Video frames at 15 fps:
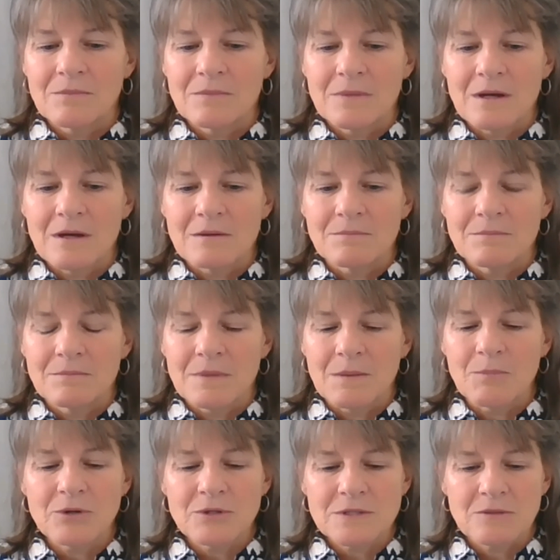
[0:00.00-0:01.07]
a
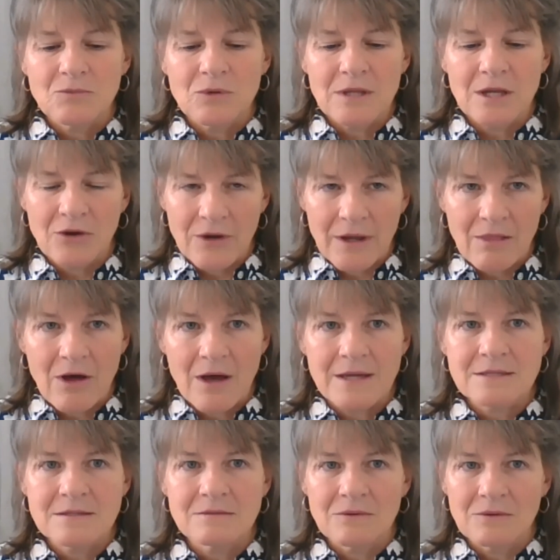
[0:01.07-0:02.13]
person with hearing
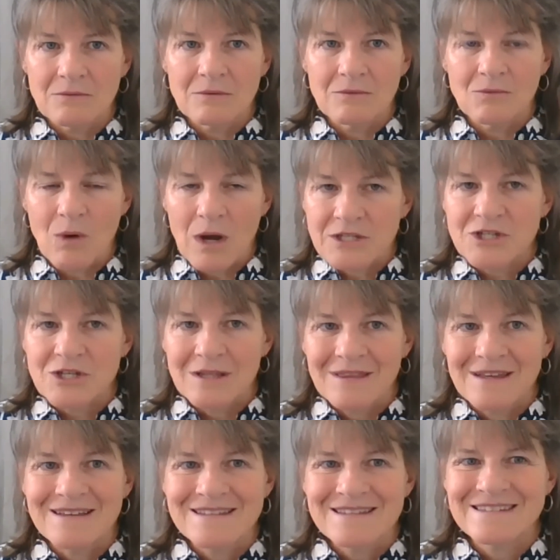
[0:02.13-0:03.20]
loss watching
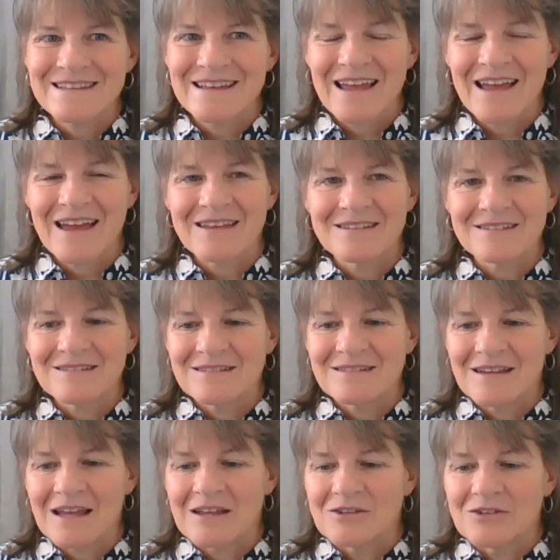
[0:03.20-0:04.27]
this and
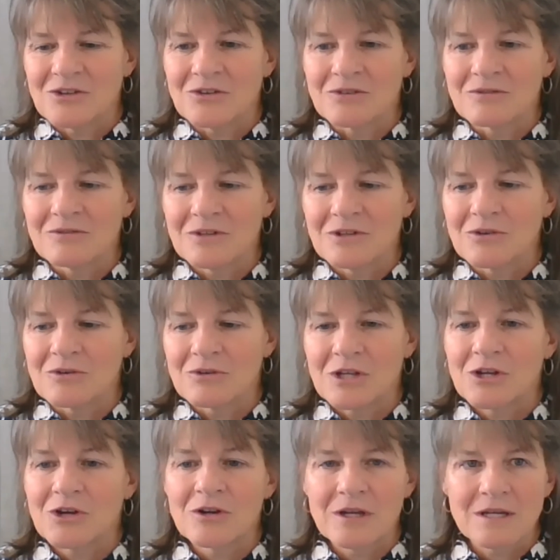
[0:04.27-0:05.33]
you're
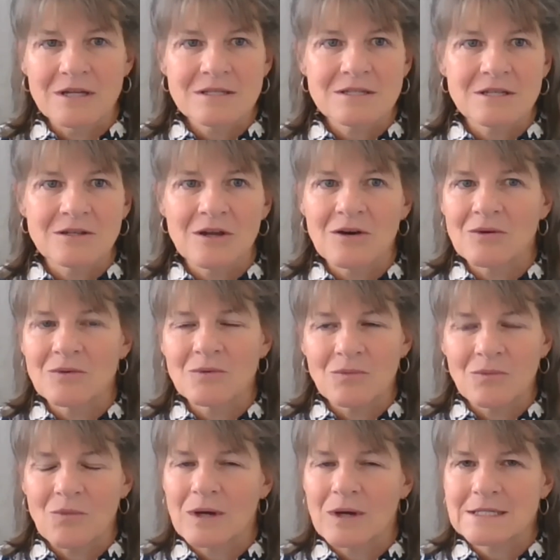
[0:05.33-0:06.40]
curious to know
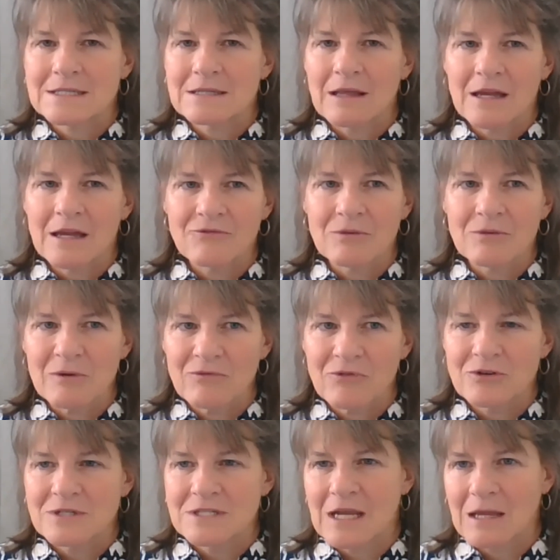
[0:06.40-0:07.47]
what it's like from a
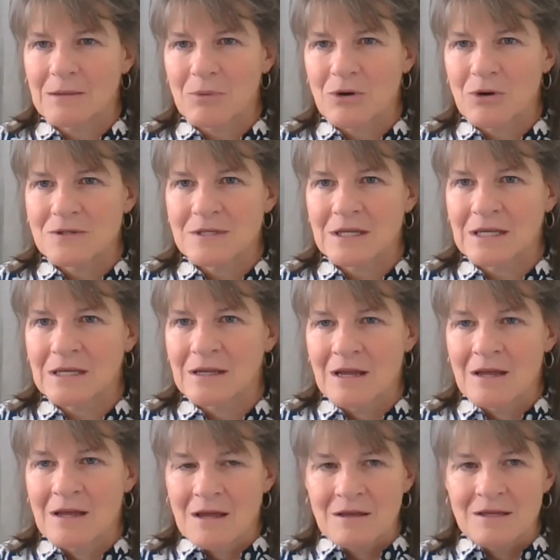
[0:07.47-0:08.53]
first-hand person
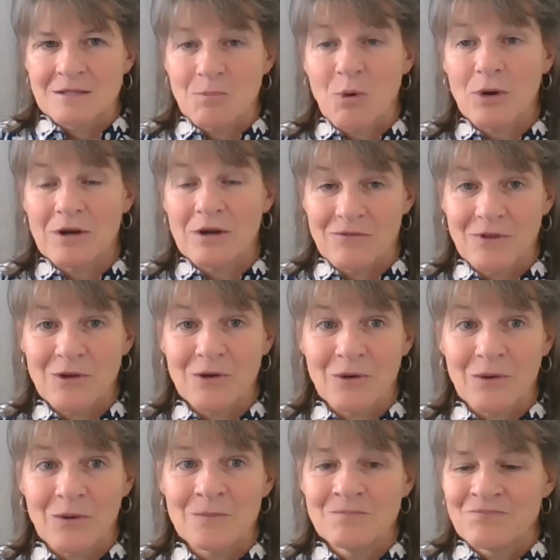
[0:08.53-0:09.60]
point of
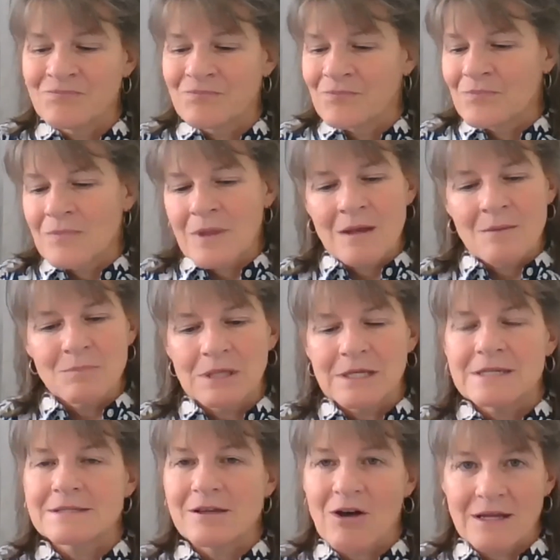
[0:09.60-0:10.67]
view,
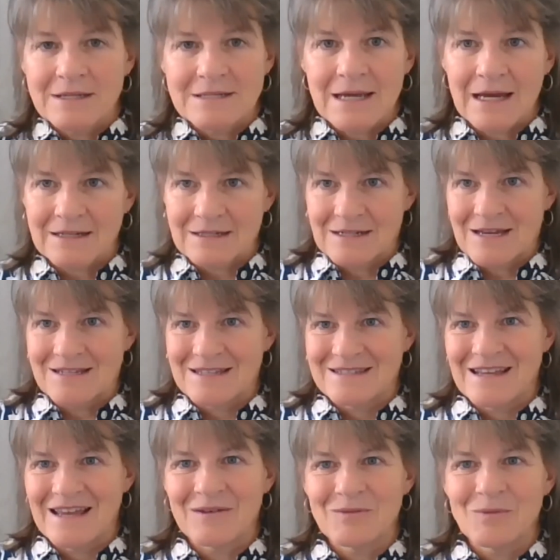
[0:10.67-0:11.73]
please contact us.
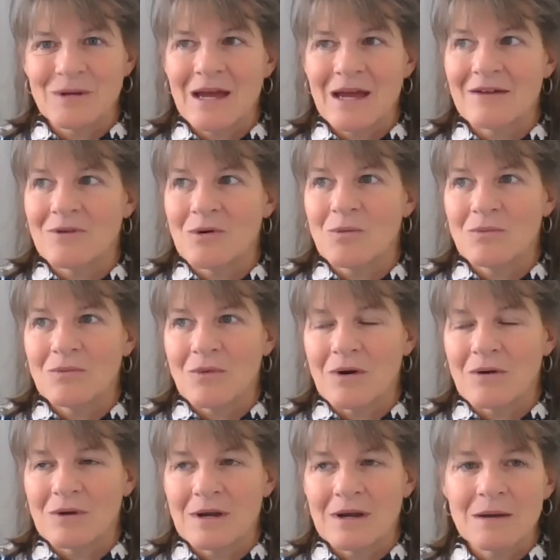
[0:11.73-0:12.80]
And we have
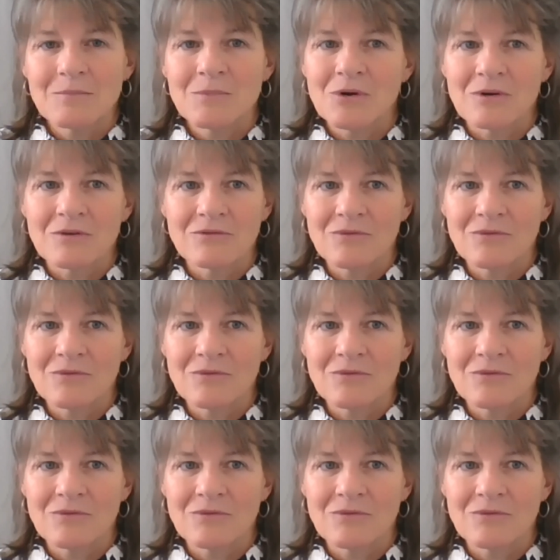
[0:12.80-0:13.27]
a number of